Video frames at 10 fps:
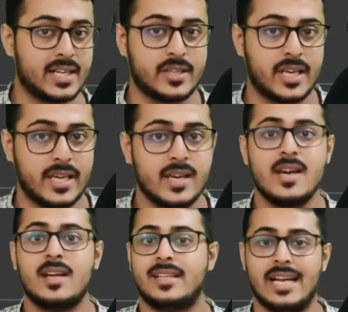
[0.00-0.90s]
Okay,
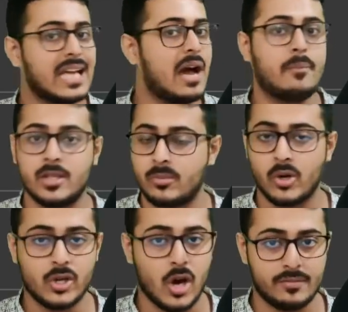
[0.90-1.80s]
the entire
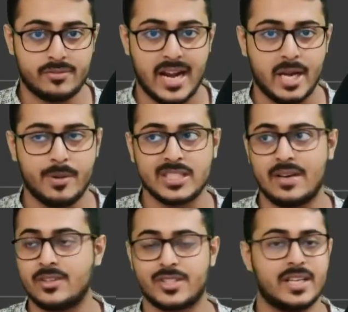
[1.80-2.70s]
motherboard got fried because I
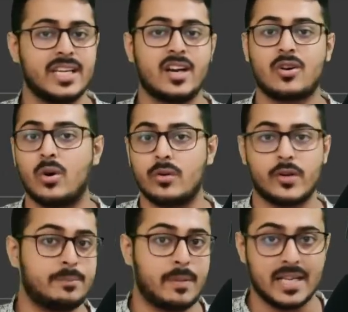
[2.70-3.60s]
was running a code for
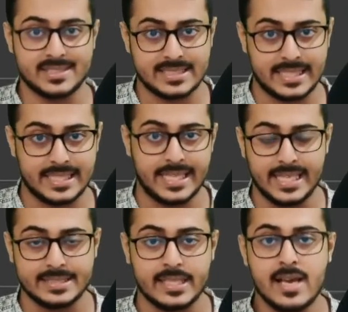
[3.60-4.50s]
the past 3
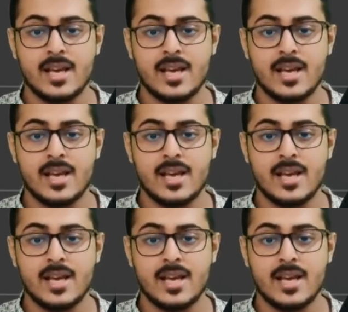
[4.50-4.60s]
days.